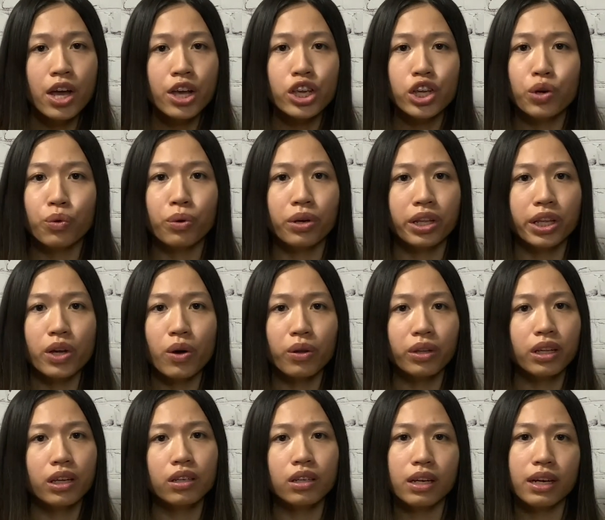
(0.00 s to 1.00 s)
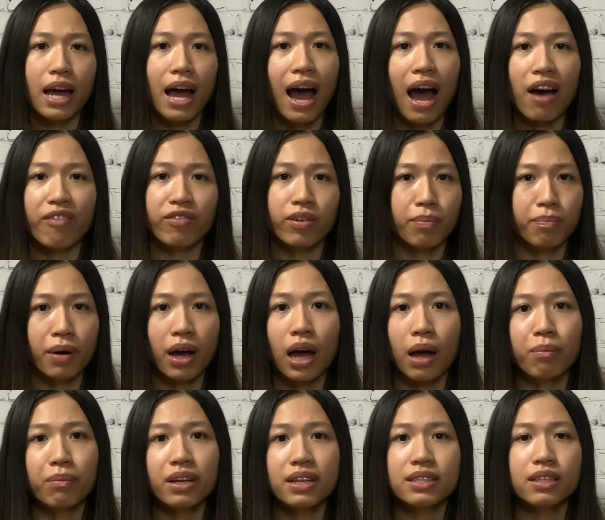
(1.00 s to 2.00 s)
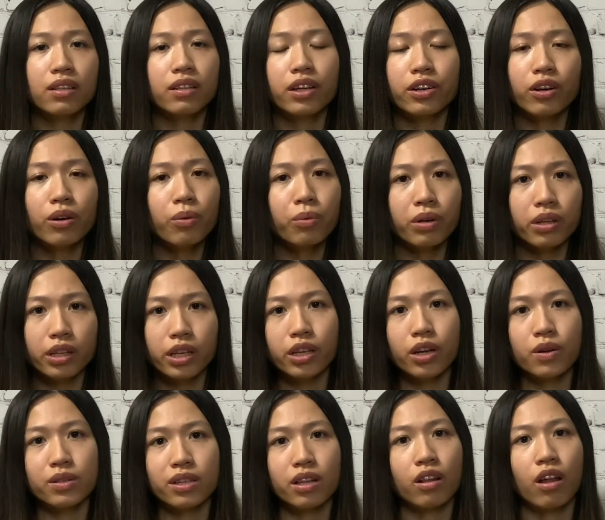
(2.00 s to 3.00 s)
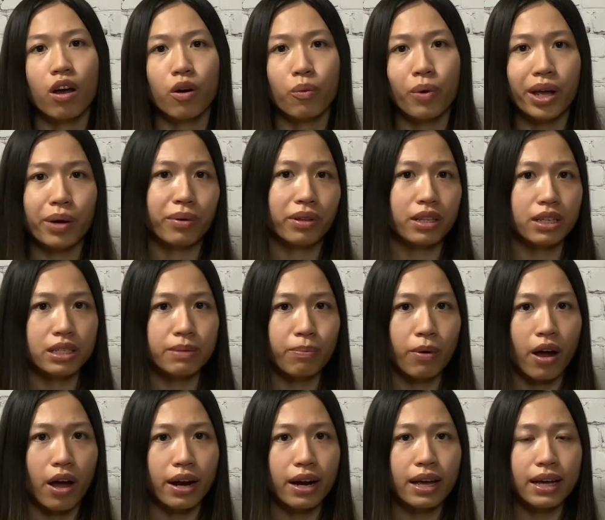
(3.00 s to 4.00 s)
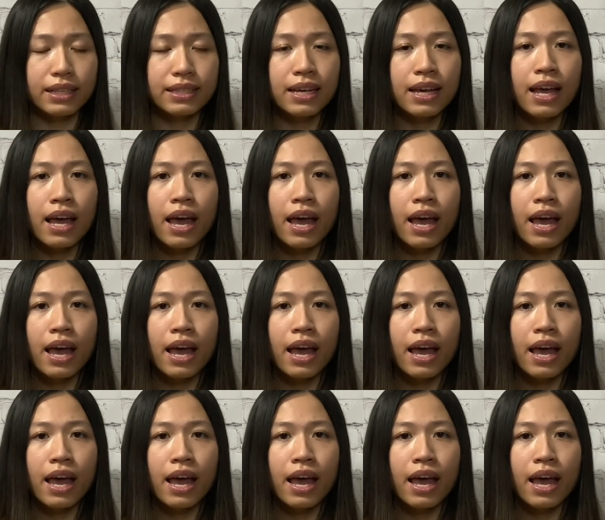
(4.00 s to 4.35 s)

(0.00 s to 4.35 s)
you really only need half a pump because a little really goes a long way with this product.